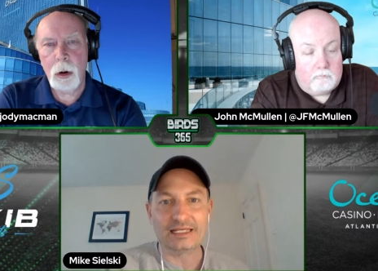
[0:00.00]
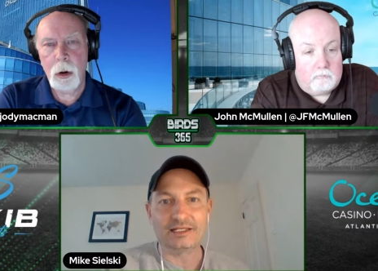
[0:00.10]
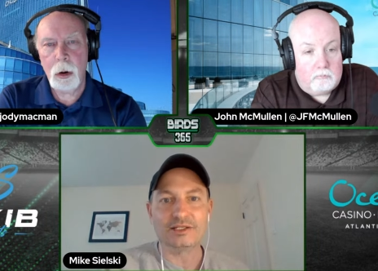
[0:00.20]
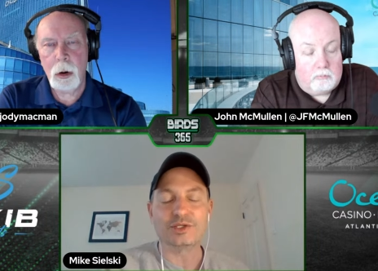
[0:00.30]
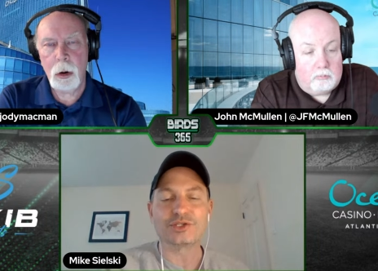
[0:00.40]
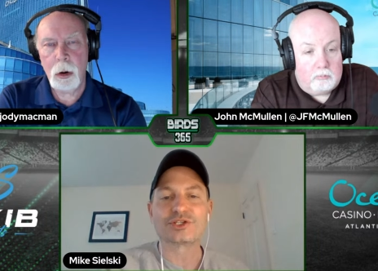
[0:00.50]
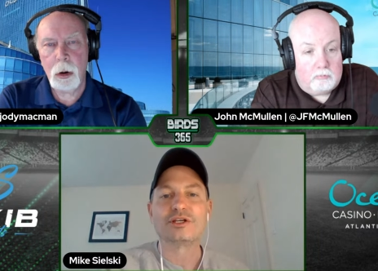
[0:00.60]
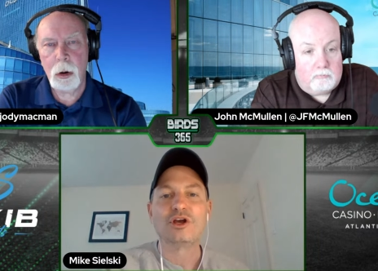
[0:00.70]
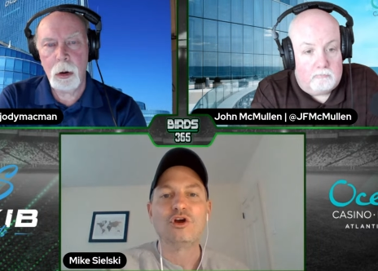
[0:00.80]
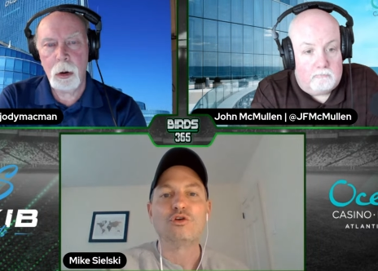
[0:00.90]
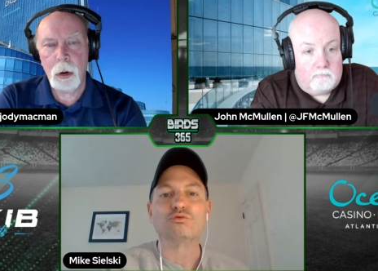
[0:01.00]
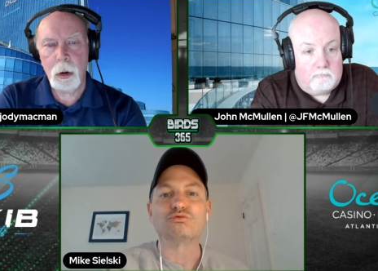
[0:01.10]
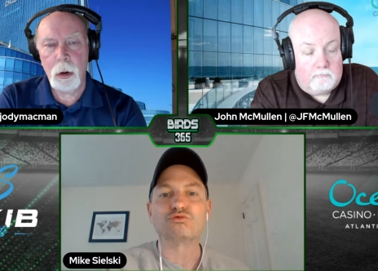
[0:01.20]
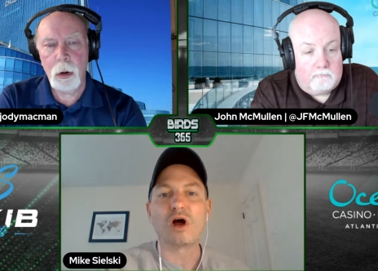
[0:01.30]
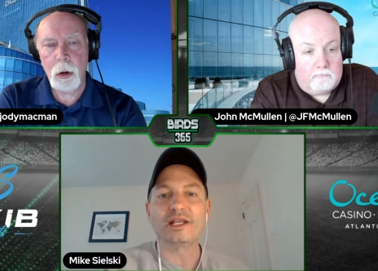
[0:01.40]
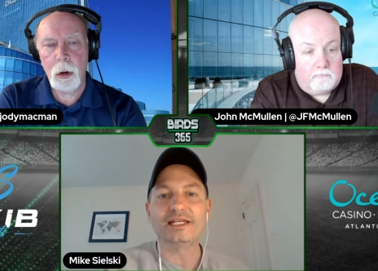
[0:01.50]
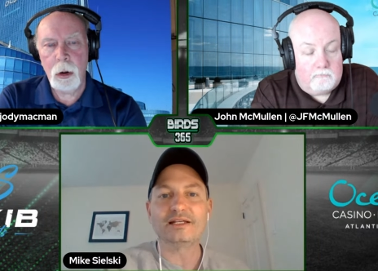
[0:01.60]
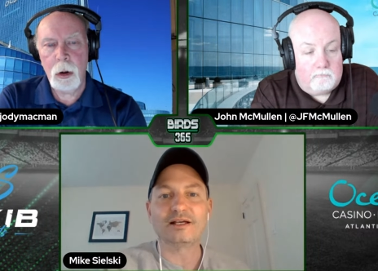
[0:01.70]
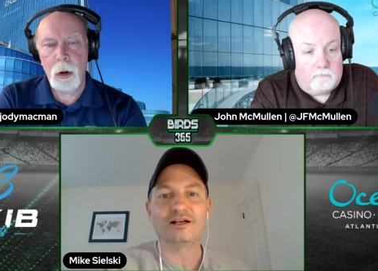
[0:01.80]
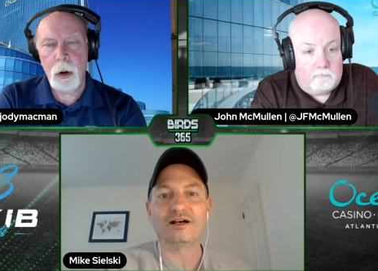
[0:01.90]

Speaker 1: is running